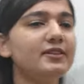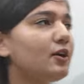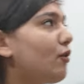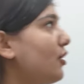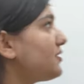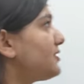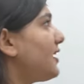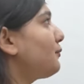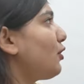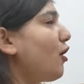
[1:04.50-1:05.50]
with the
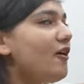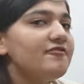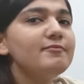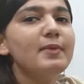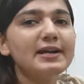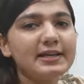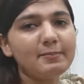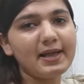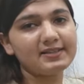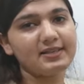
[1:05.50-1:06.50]
concept of
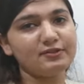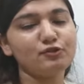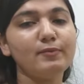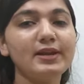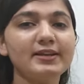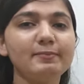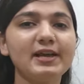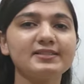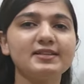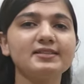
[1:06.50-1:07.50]
multiplexing. So
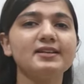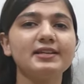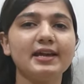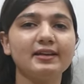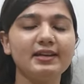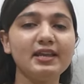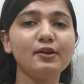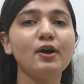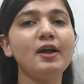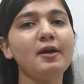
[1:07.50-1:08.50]
multiplexing is a
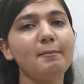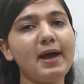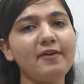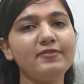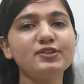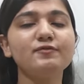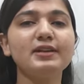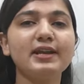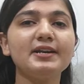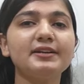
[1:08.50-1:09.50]
technique by which
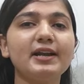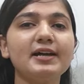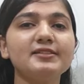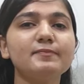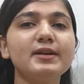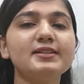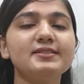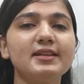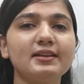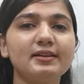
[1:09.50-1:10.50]
we can transmit
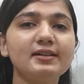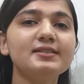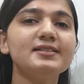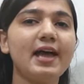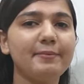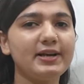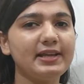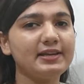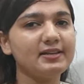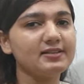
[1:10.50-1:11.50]
signals
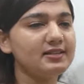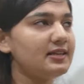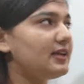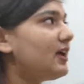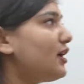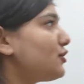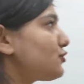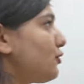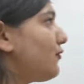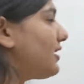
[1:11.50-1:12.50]
simultaneously.
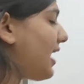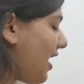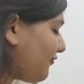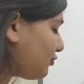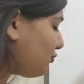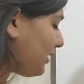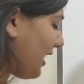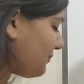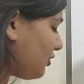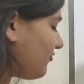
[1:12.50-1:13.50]
So we have two
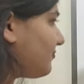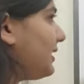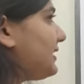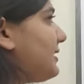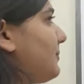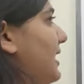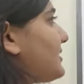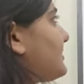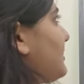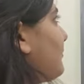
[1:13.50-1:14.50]
types of
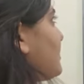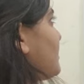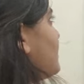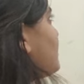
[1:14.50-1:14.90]
multiplexing which